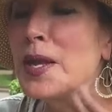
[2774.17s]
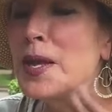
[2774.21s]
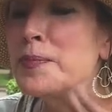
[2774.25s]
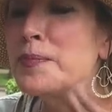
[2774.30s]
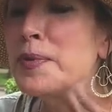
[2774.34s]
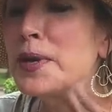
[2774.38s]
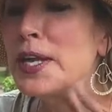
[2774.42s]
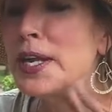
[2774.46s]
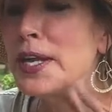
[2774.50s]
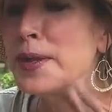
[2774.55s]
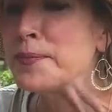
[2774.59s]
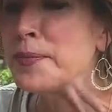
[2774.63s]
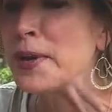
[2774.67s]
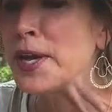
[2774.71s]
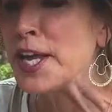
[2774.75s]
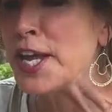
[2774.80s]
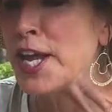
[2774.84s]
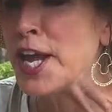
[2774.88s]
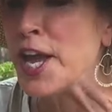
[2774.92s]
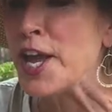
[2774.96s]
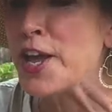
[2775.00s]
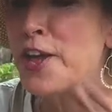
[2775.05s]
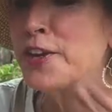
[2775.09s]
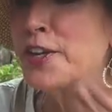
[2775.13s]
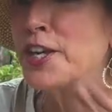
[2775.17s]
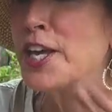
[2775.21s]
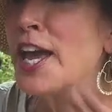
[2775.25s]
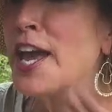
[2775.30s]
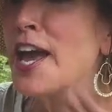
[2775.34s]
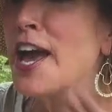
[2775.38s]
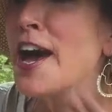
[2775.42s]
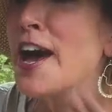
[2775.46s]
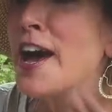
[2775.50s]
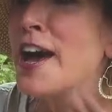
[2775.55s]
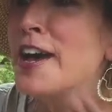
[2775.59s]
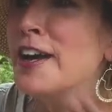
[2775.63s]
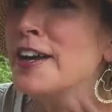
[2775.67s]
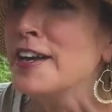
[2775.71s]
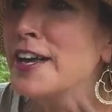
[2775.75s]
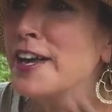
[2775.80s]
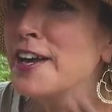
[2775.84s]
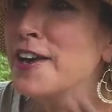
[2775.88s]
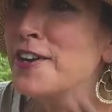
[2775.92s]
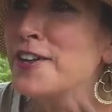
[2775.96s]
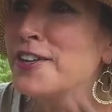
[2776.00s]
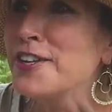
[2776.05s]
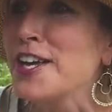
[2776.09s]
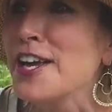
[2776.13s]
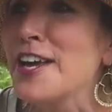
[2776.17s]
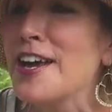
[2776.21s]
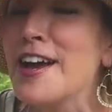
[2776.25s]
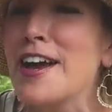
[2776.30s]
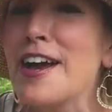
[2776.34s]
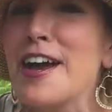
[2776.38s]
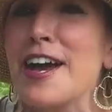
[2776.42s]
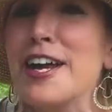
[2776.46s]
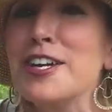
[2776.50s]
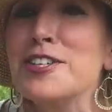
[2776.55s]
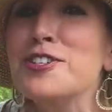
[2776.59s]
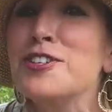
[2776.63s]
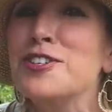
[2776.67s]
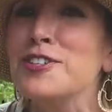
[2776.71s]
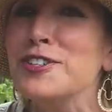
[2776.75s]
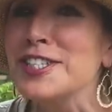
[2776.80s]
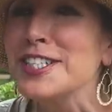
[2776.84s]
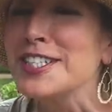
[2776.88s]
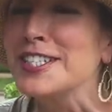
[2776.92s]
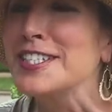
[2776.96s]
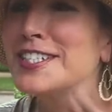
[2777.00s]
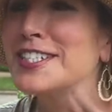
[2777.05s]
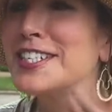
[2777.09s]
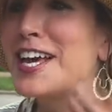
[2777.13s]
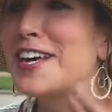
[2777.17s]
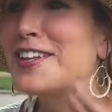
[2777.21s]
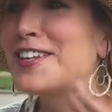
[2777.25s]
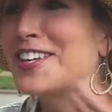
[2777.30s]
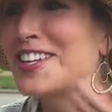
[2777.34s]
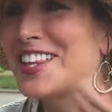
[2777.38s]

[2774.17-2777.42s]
But, but hell yeah, hell yeah, I do listen to other